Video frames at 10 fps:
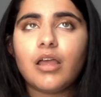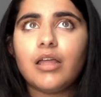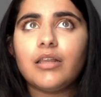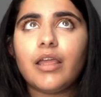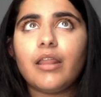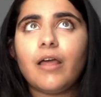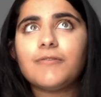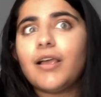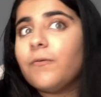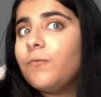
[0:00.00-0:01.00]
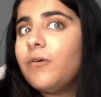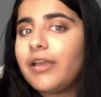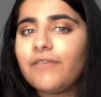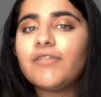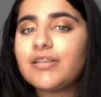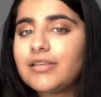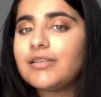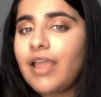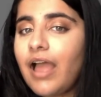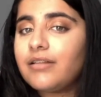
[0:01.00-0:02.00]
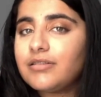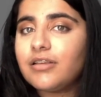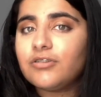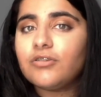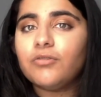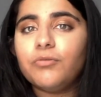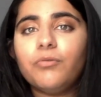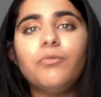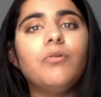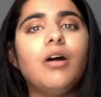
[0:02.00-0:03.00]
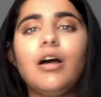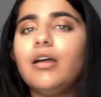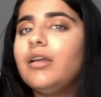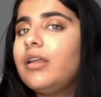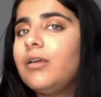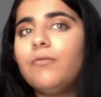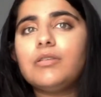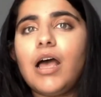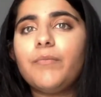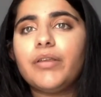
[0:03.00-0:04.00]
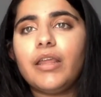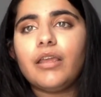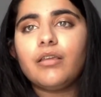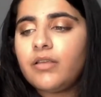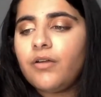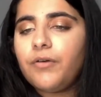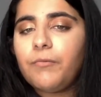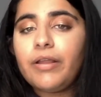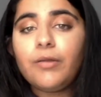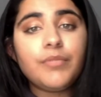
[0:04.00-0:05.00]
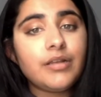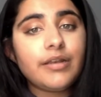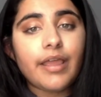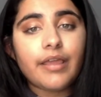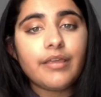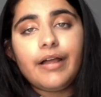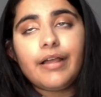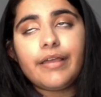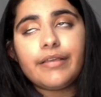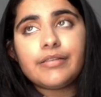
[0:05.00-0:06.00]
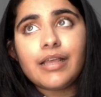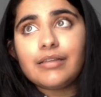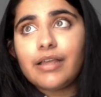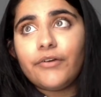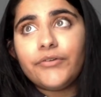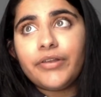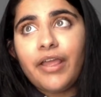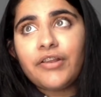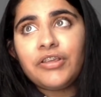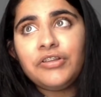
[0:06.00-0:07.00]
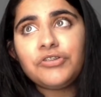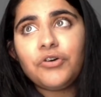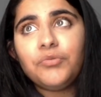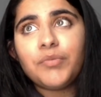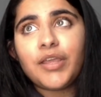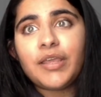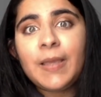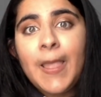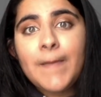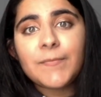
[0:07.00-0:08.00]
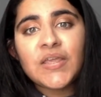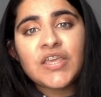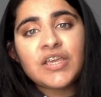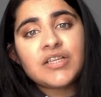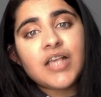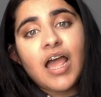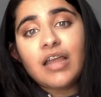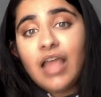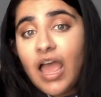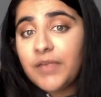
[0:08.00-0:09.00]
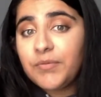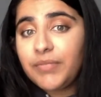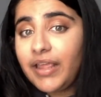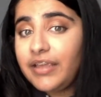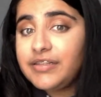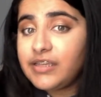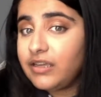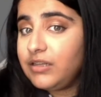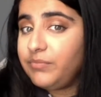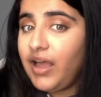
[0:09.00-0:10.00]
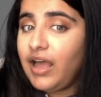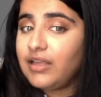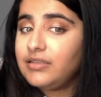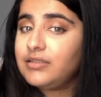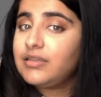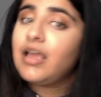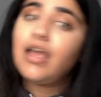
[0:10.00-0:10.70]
And then I was like, what if this is the answer to what was happening? So I went on Monday. I sat down and he told me, because I had hyperplasia in the past.